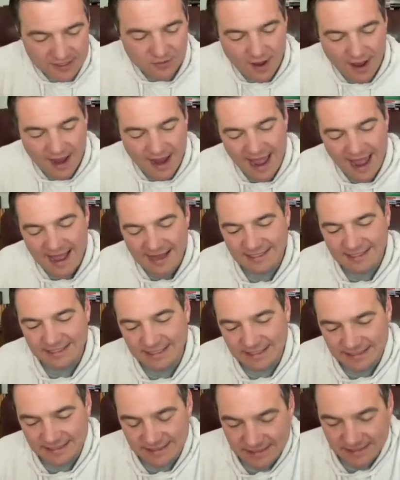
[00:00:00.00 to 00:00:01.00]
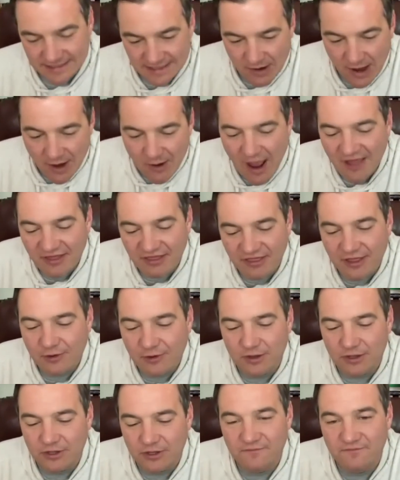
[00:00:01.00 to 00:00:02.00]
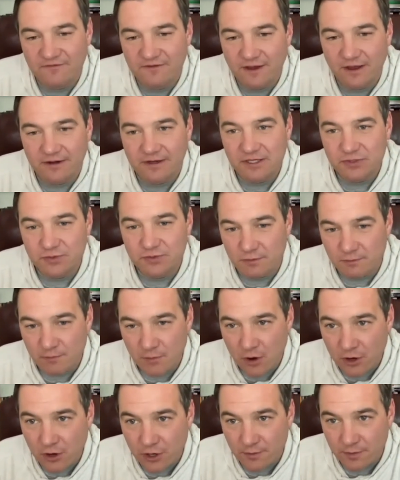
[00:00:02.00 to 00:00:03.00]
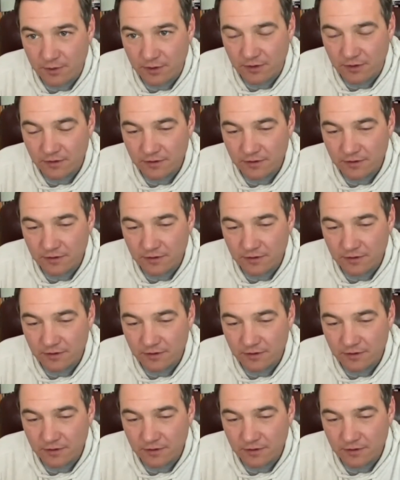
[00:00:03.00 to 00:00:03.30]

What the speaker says: why I ask this is I think what you've done is remarkable.